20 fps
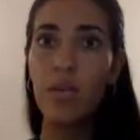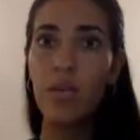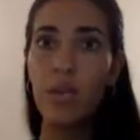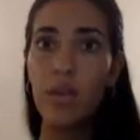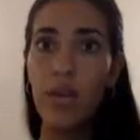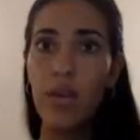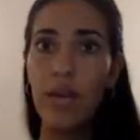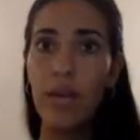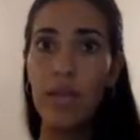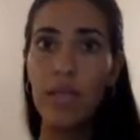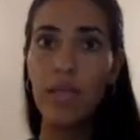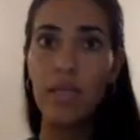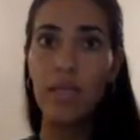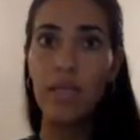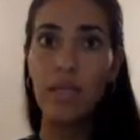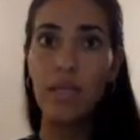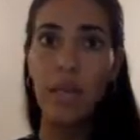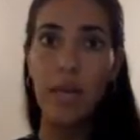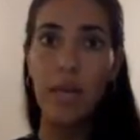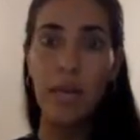Right.
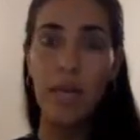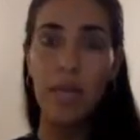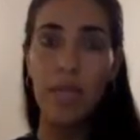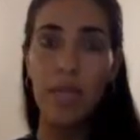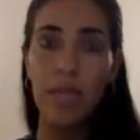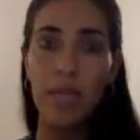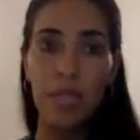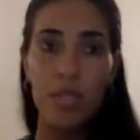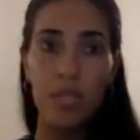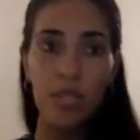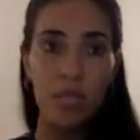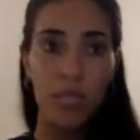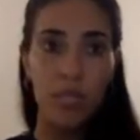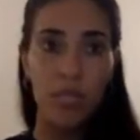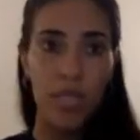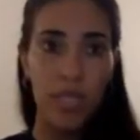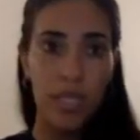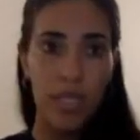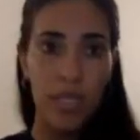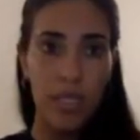The
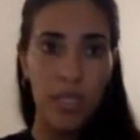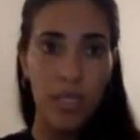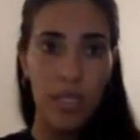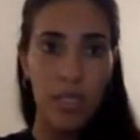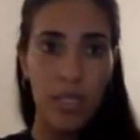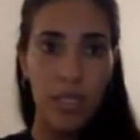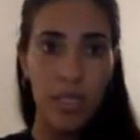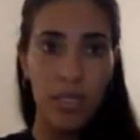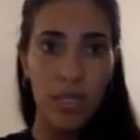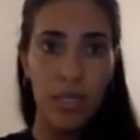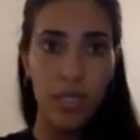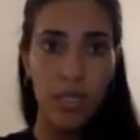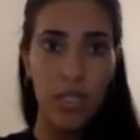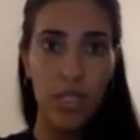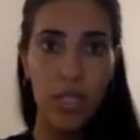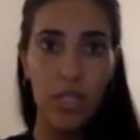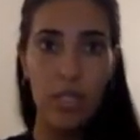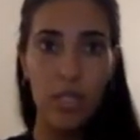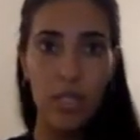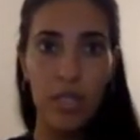streak is
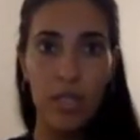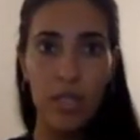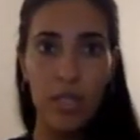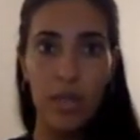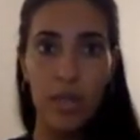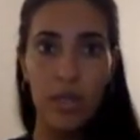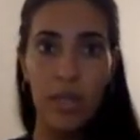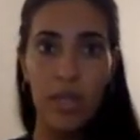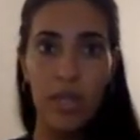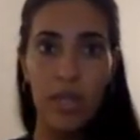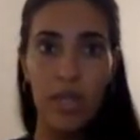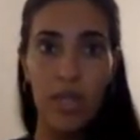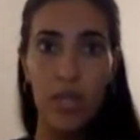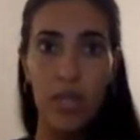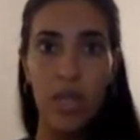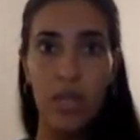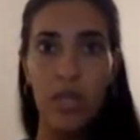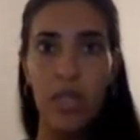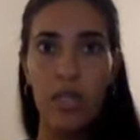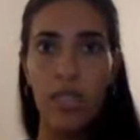essentially the
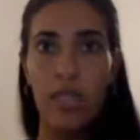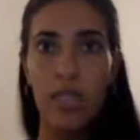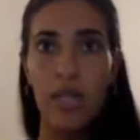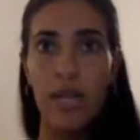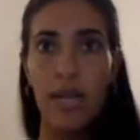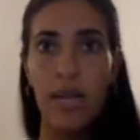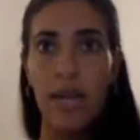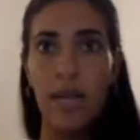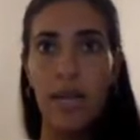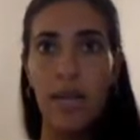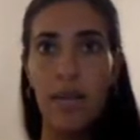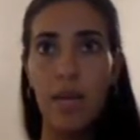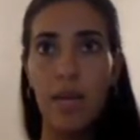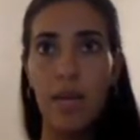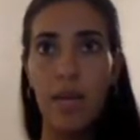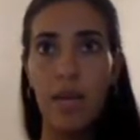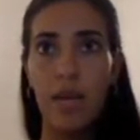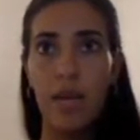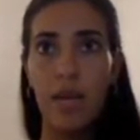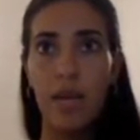longest time,
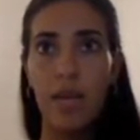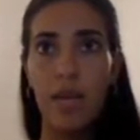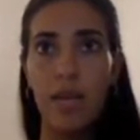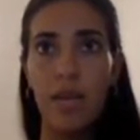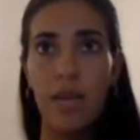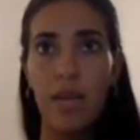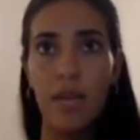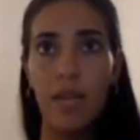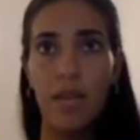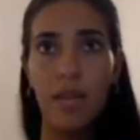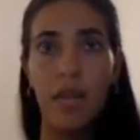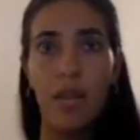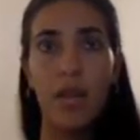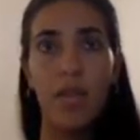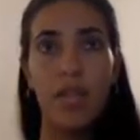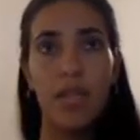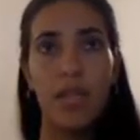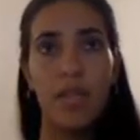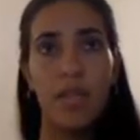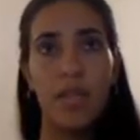the
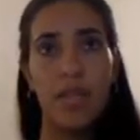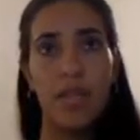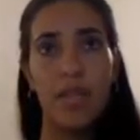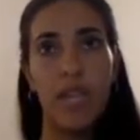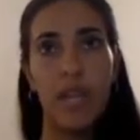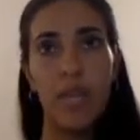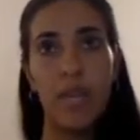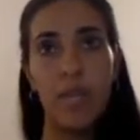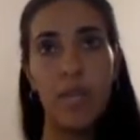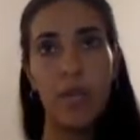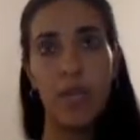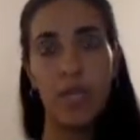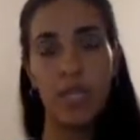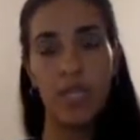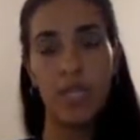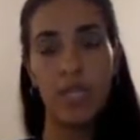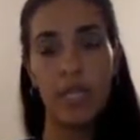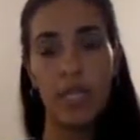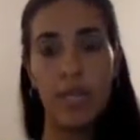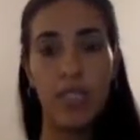longest amount of time the
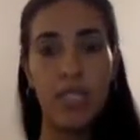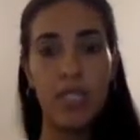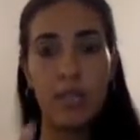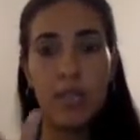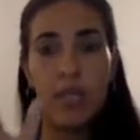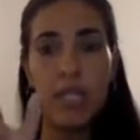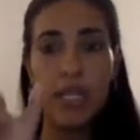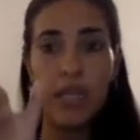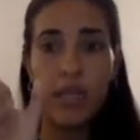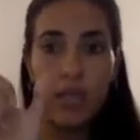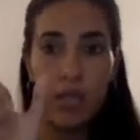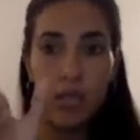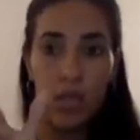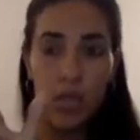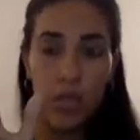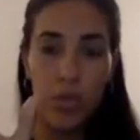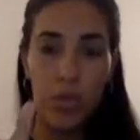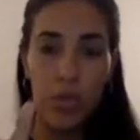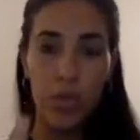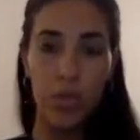person is able to be in the
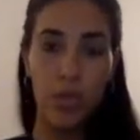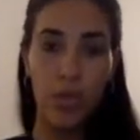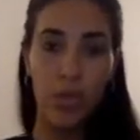zone.